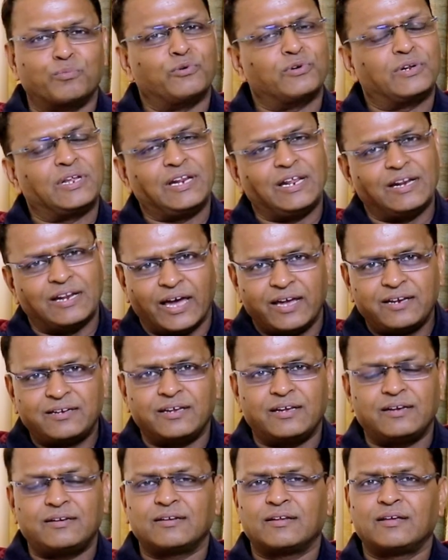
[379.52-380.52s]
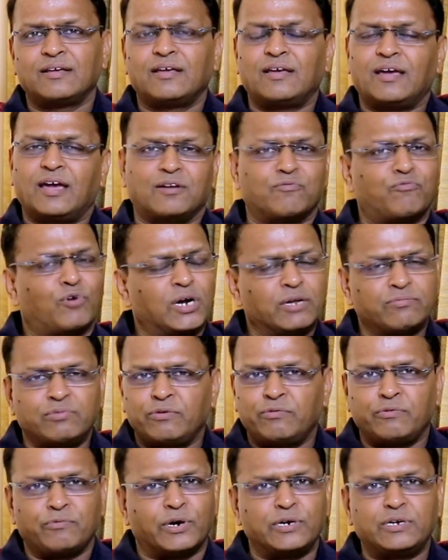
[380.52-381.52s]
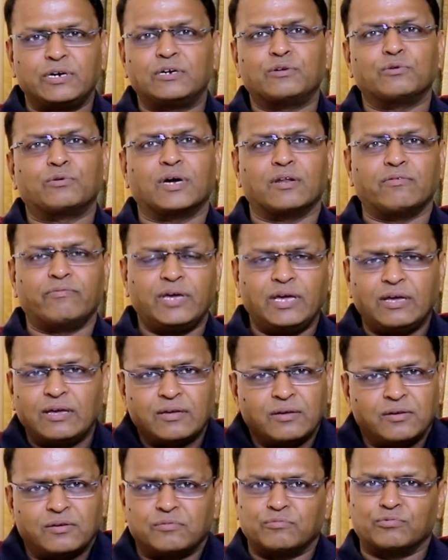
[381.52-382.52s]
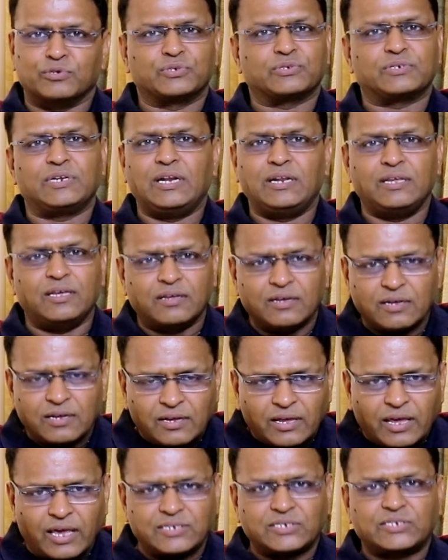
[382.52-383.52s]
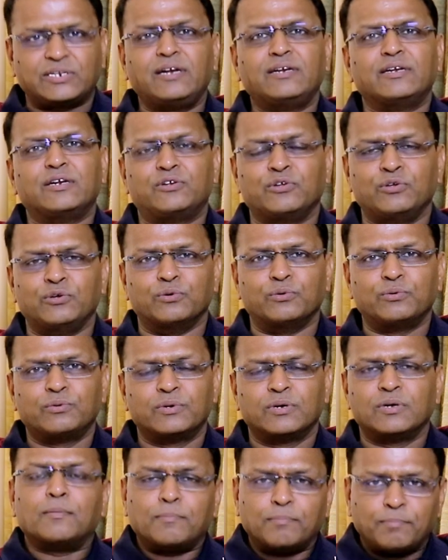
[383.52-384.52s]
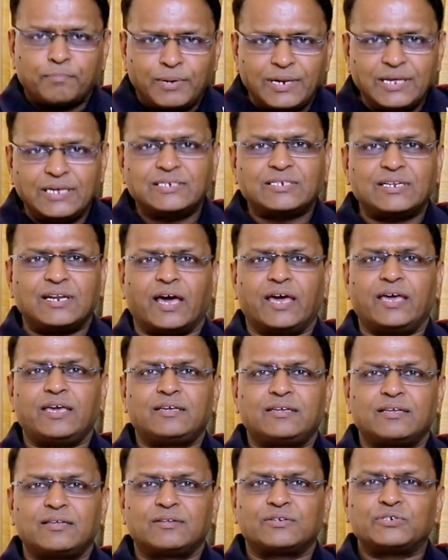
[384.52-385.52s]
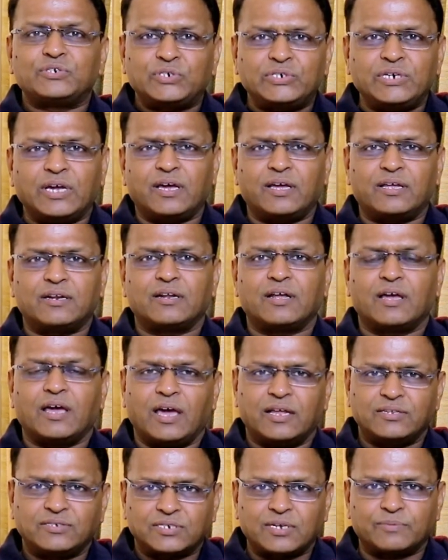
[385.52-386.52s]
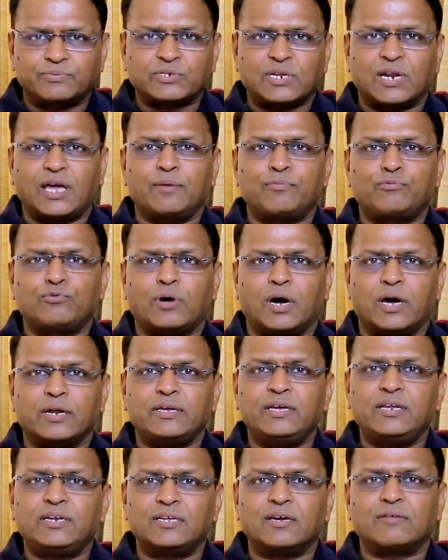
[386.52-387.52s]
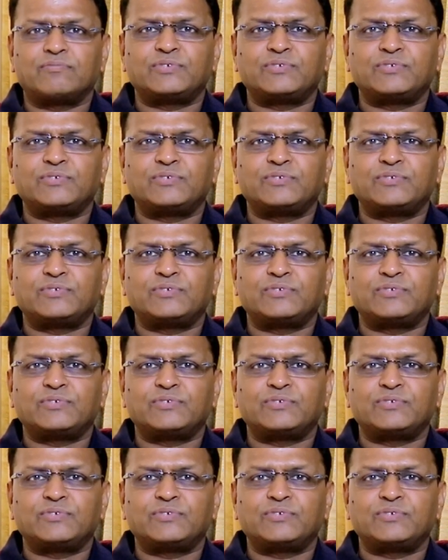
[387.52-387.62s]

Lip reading: you really liked it, and whatever we wanted to convey was really extended to you. Please like, share and subscribe to our ETF